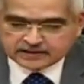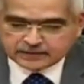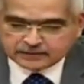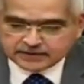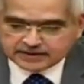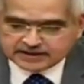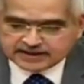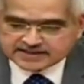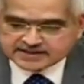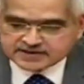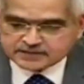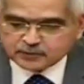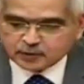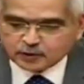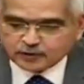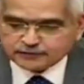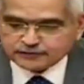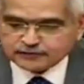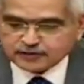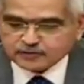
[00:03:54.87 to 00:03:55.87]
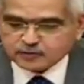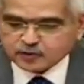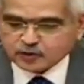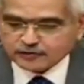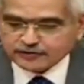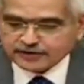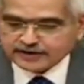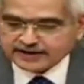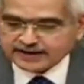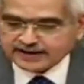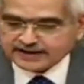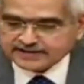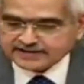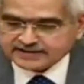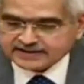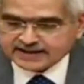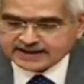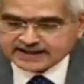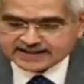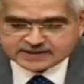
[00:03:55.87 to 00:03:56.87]
The biggest blow from
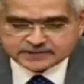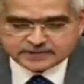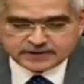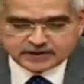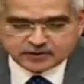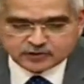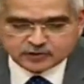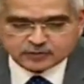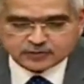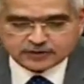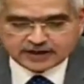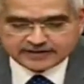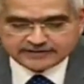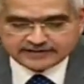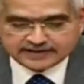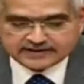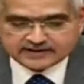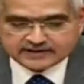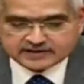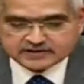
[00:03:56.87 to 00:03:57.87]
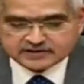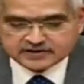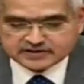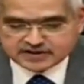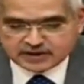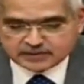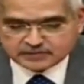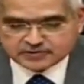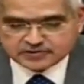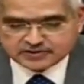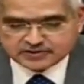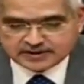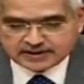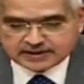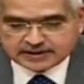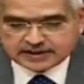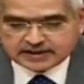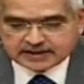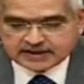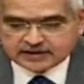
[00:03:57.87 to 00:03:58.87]
COVID-19 has been to private
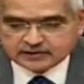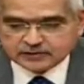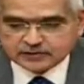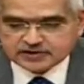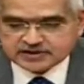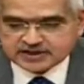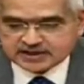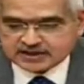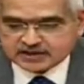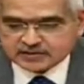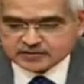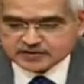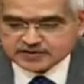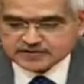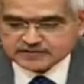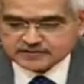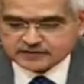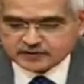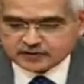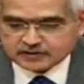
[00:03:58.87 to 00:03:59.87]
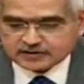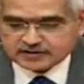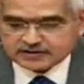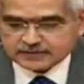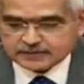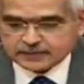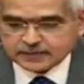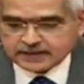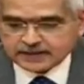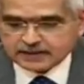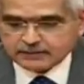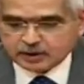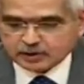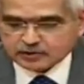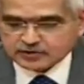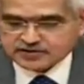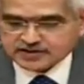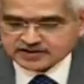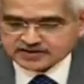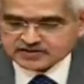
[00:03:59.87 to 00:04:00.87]
consumption, which accounts for
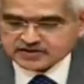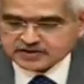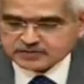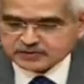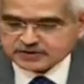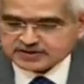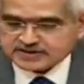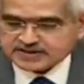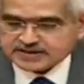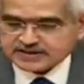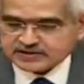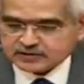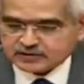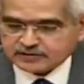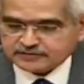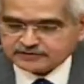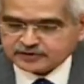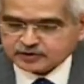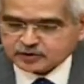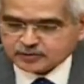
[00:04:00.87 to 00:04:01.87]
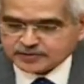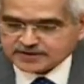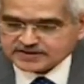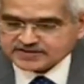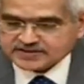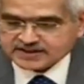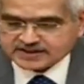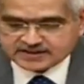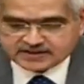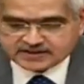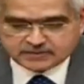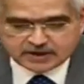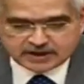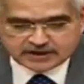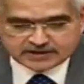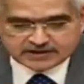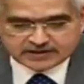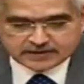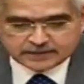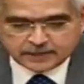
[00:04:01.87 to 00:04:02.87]
about 60% of the domestic
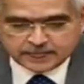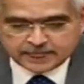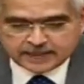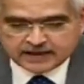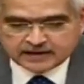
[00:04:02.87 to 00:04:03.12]
demand.